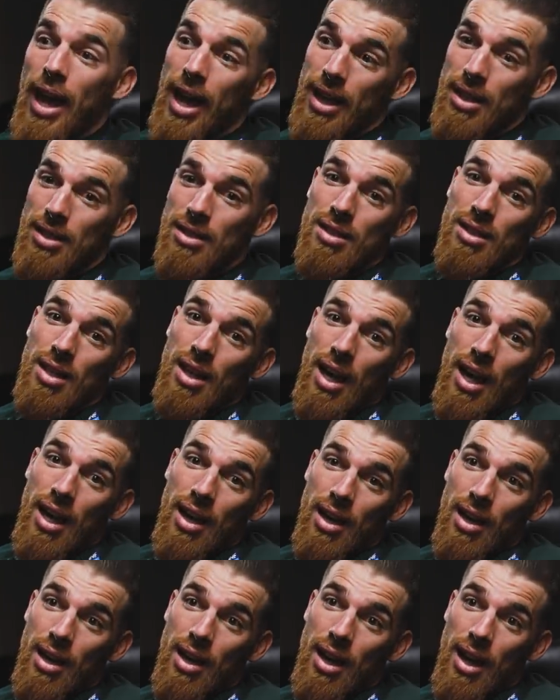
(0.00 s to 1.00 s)
and
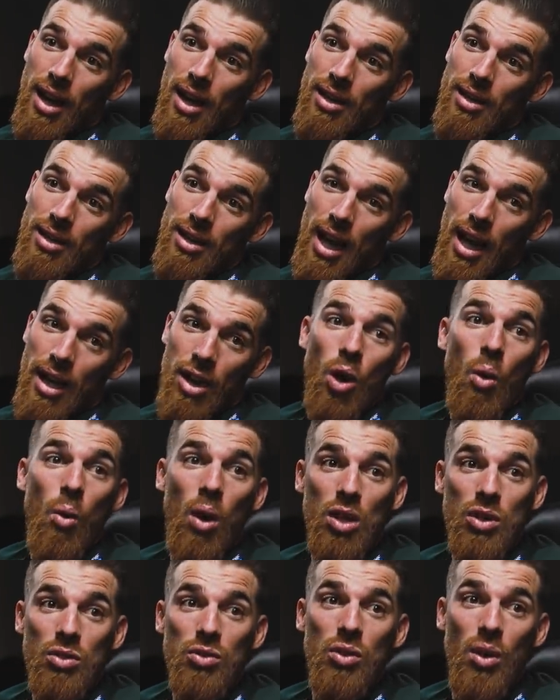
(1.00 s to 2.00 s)
I go
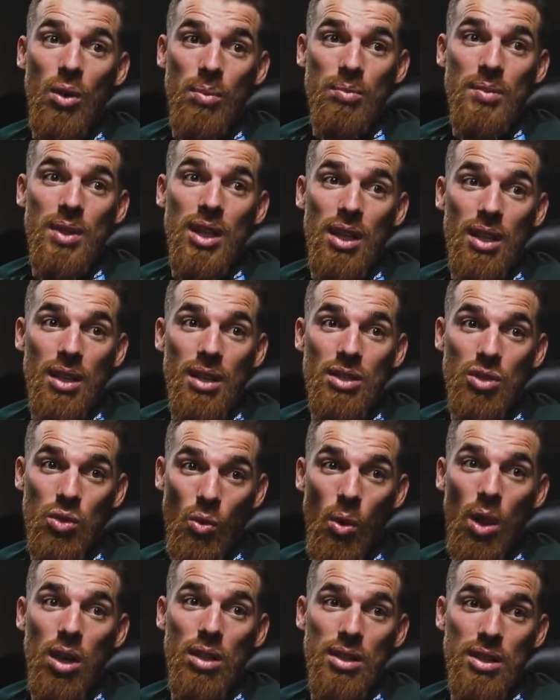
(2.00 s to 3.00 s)
out from the
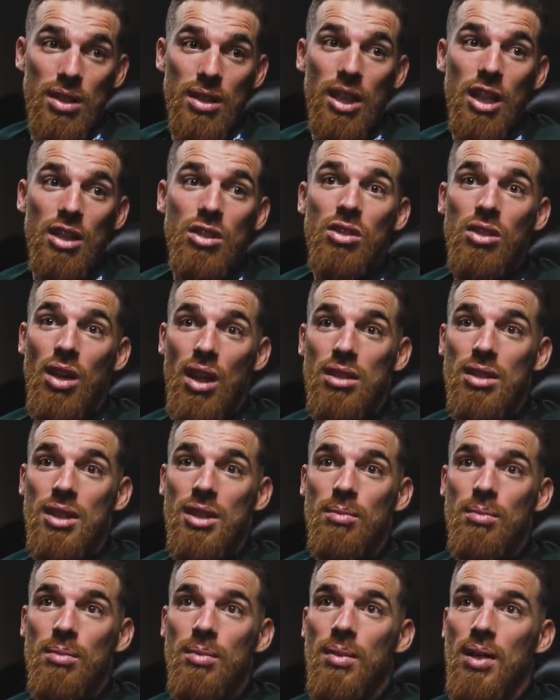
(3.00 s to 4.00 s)
squad in national
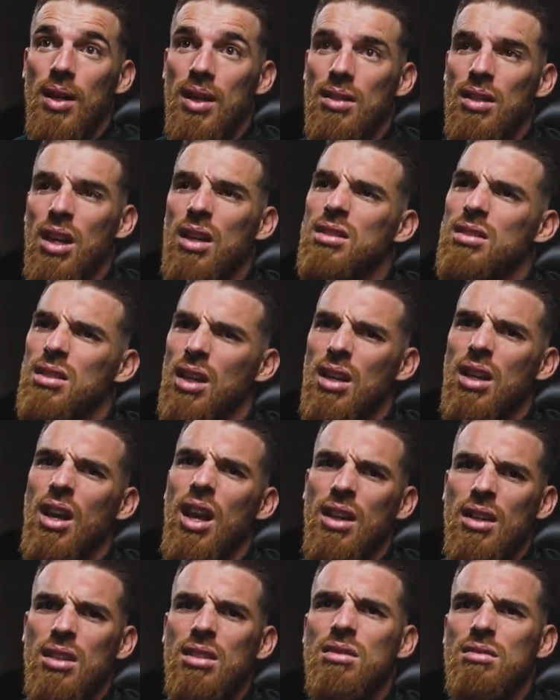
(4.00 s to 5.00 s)
team, and I stay
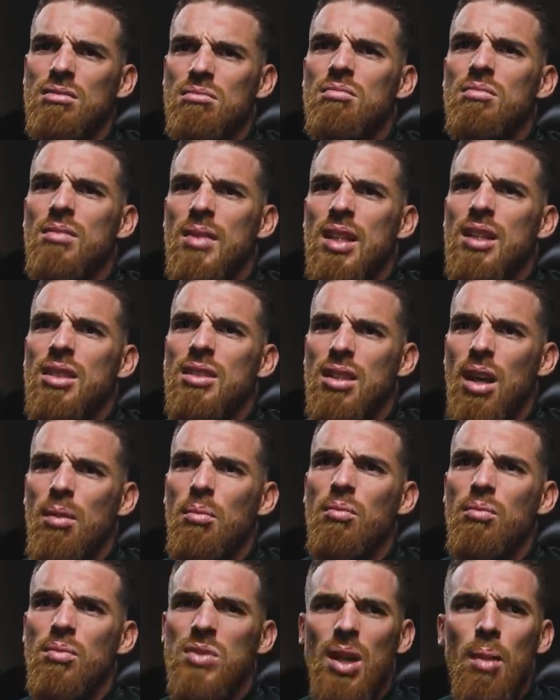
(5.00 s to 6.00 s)
like.
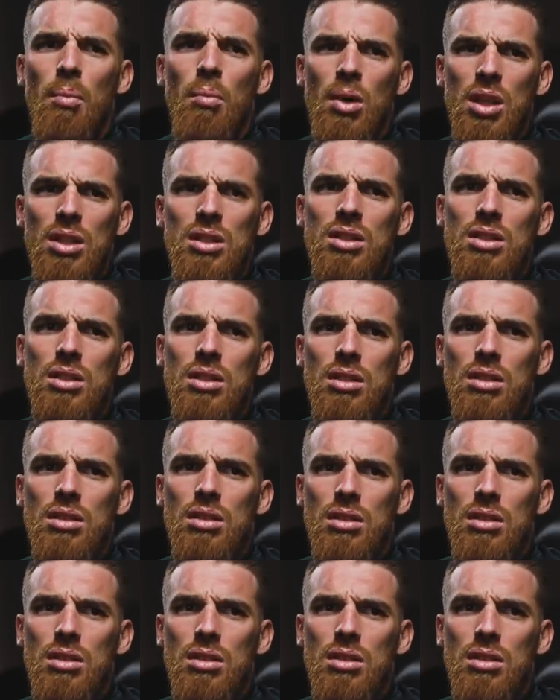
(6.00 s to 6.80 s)
Some months,